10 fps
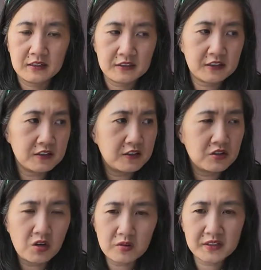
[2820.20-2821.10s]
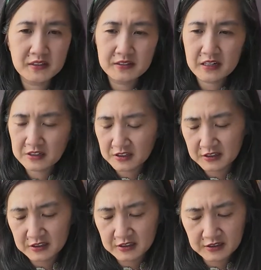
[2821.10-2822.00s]
The notices,
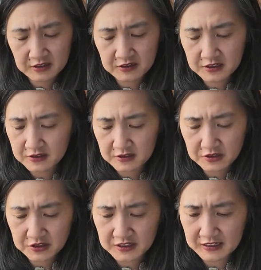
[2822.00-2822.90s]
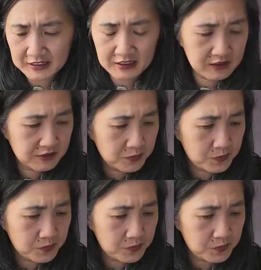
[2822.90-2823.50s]
Angela, are just like,